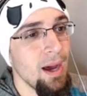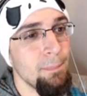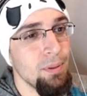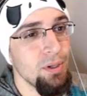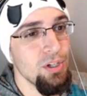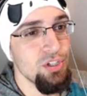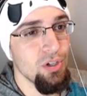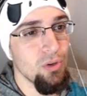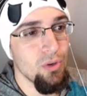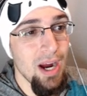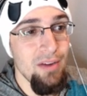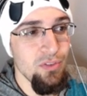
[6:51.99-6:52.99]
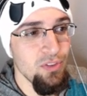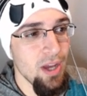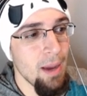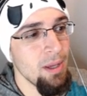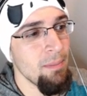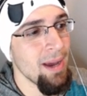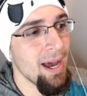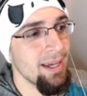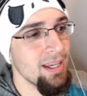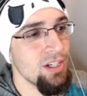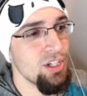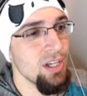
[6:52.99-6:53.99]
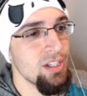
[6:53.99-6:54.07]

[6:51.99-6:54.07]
I'm pretty sure, or every VIP package.